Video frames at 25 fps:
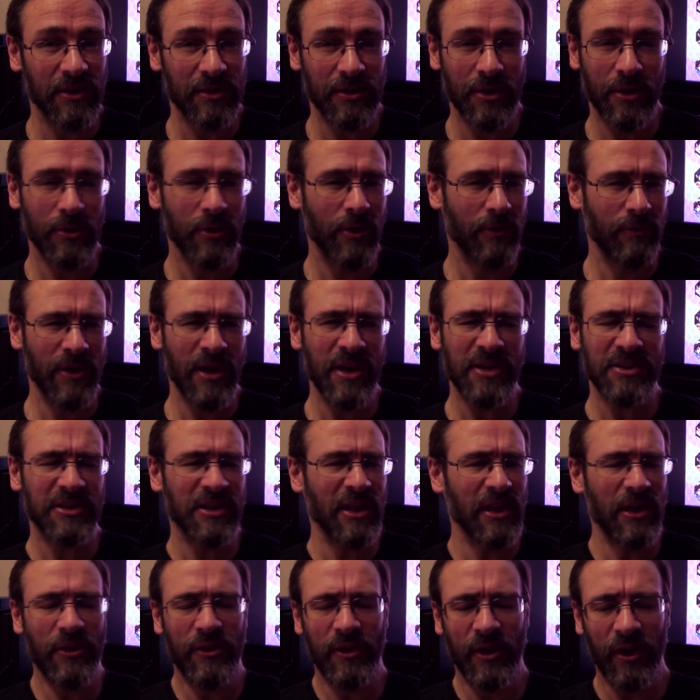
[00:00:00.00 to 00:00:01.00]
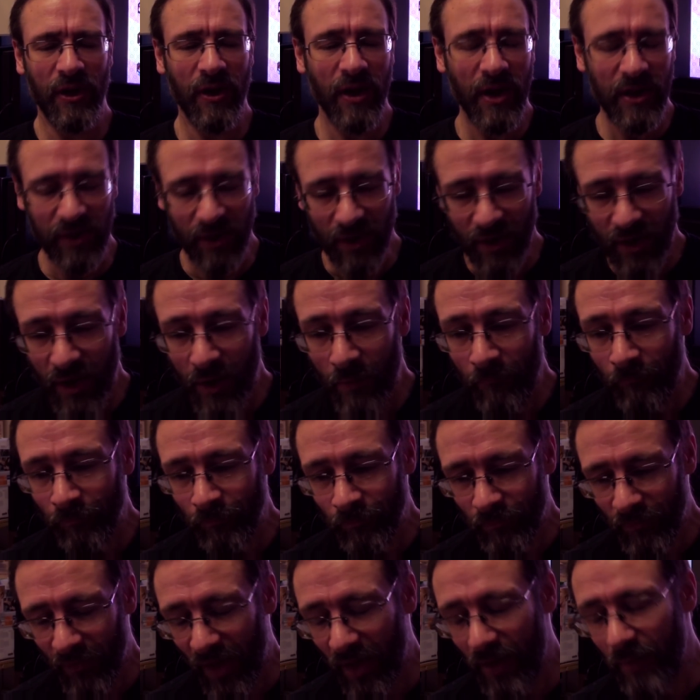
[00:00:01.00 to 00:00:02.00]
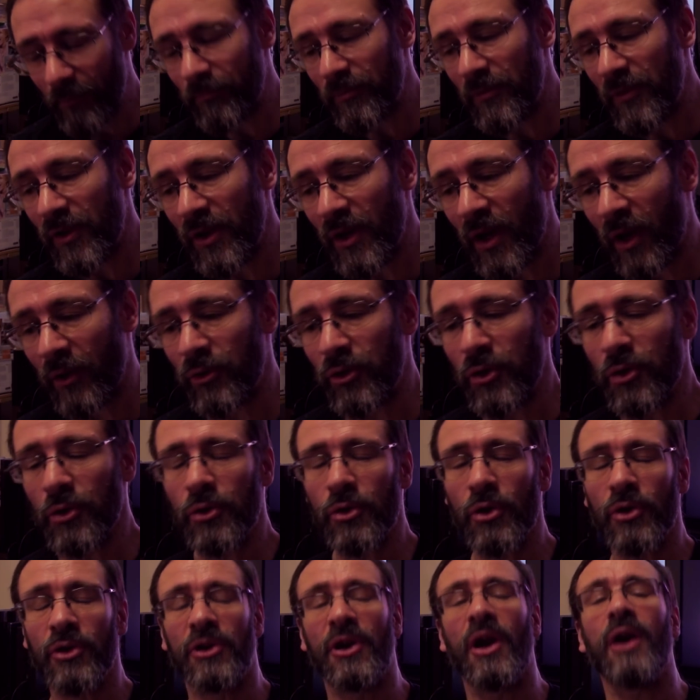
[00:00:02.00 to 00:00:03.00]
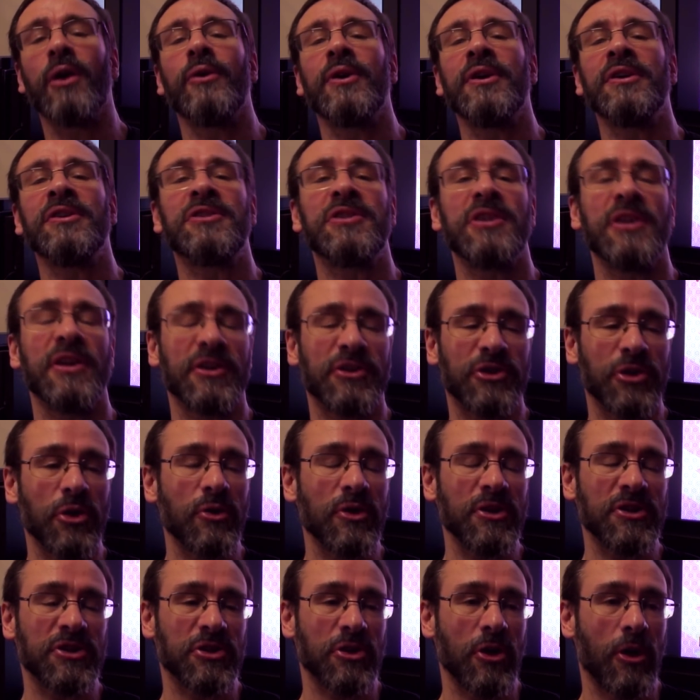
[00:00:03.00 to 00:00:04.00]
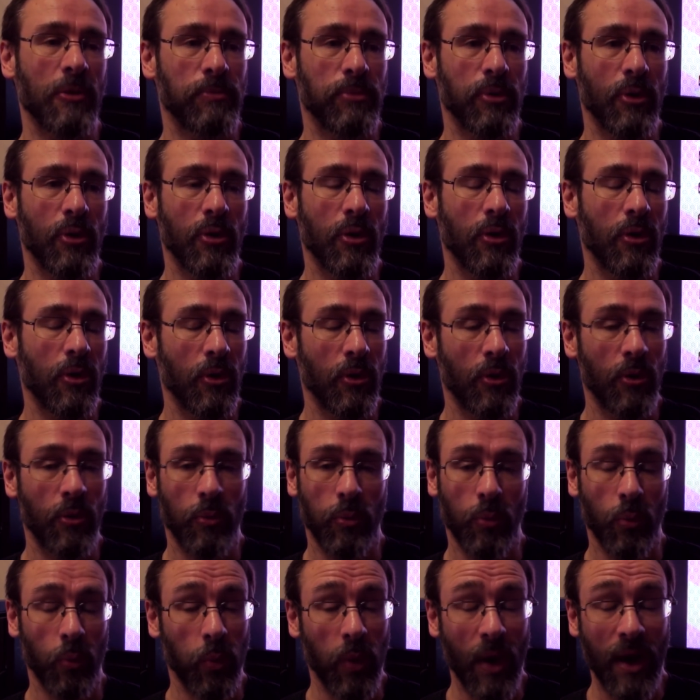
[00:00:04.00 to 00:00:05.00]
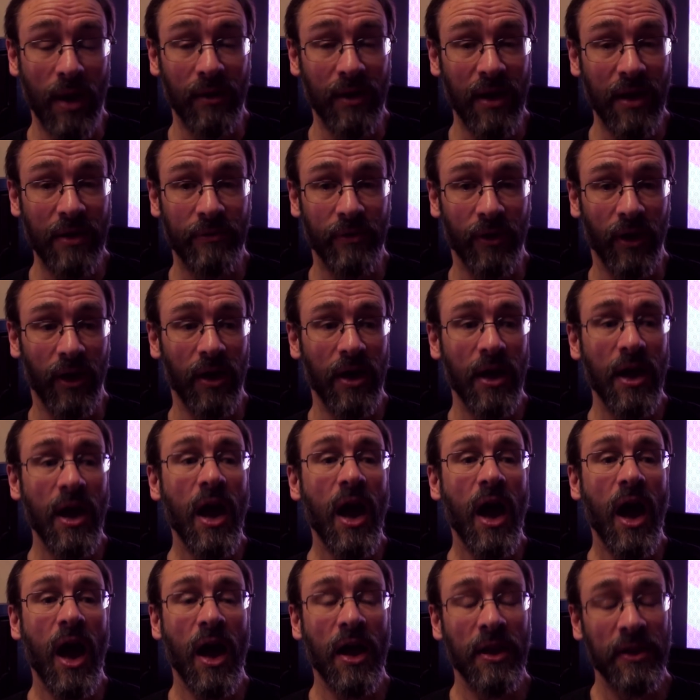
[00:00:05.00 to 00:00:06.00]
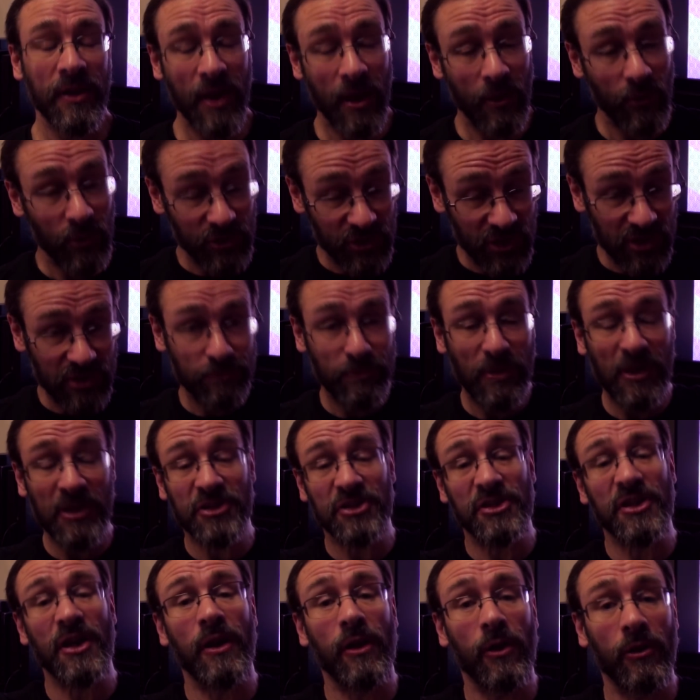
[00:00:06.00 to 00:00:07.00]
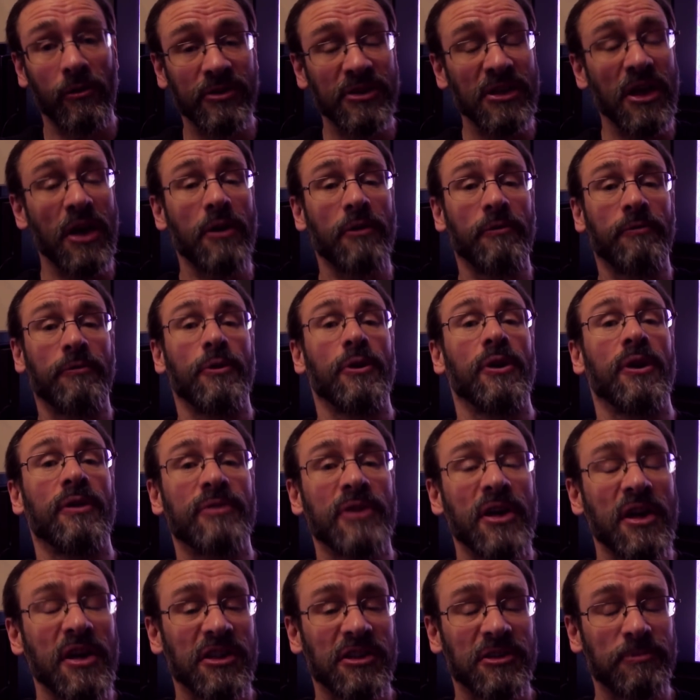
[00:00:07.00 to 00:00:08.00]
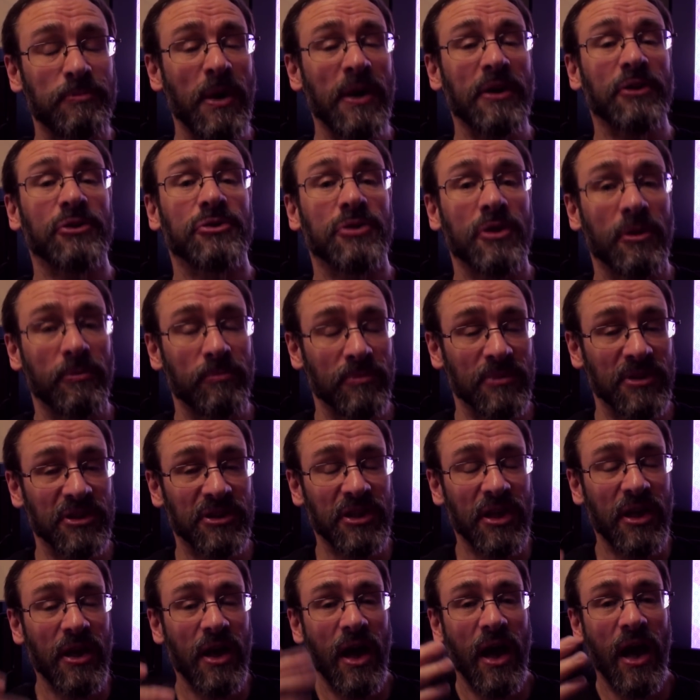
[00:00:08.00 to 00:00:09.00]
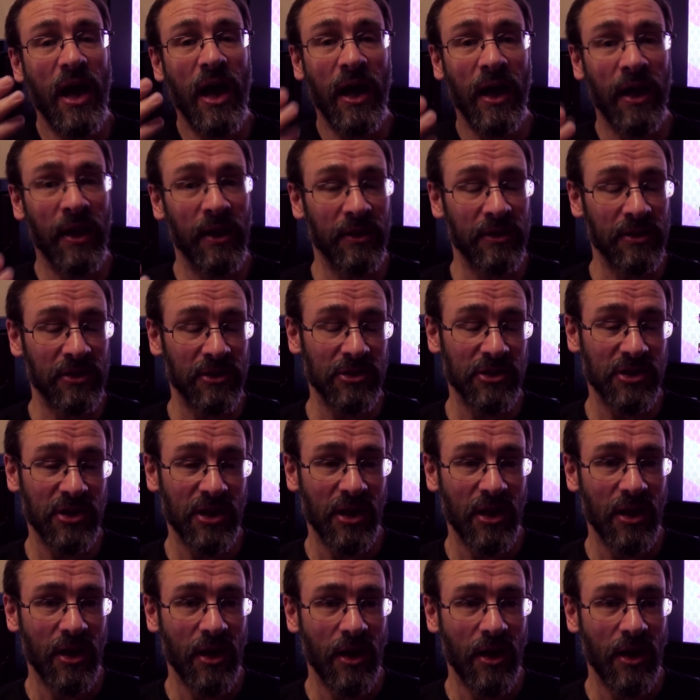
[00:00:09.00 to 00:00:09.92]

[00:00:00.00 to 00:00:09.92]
I don't know if they're still a thing either. You know, you could go into your toy shop or wherever, and there would just be shelves full of Spectrums and,